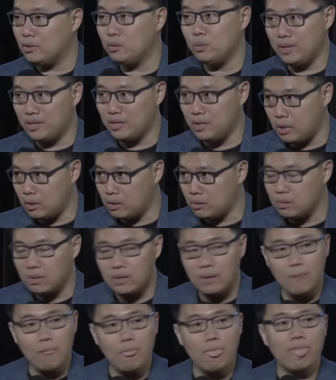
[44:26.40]
wouldn't know,
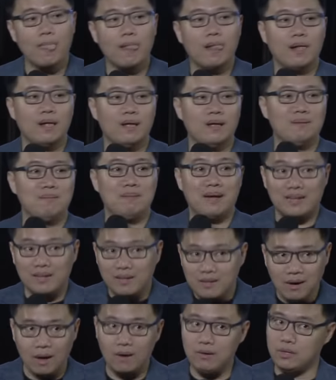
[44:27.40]
but
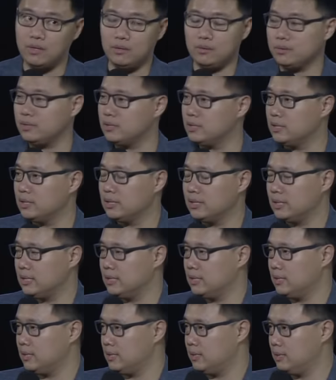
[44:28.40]
God knows.
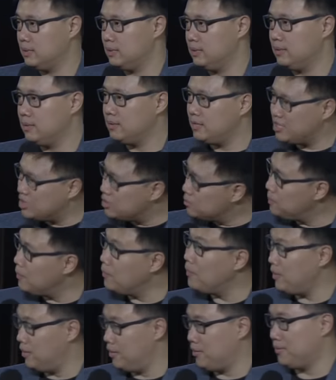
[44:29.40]
The
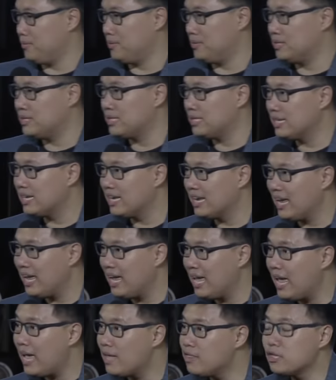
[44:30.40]
Spirit knows.
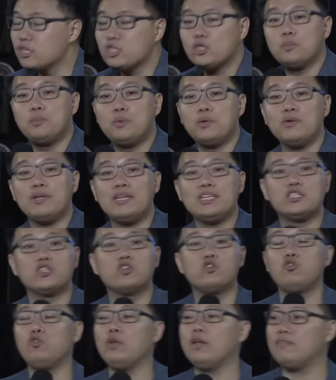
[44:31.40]
And the Spirit is
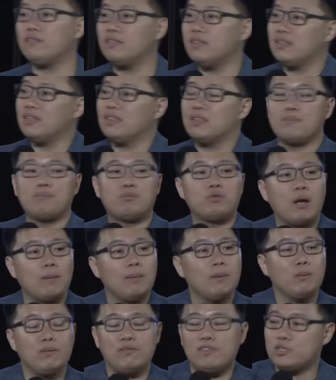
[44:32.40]
grieved. The
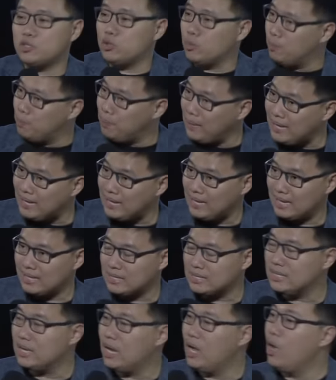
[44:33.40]
problem with
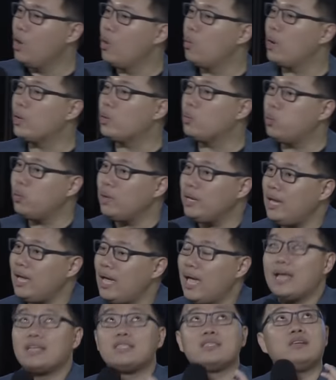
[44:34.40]
disobedience, when we
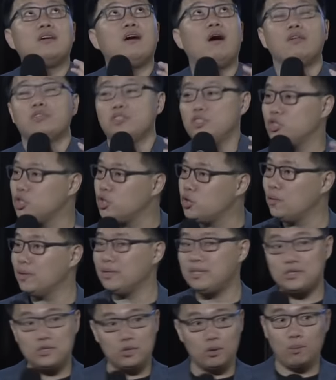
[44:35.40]
as God's children
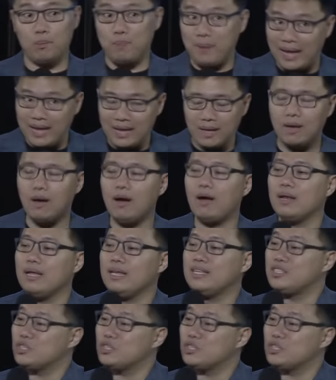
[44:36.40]
disobey God, it's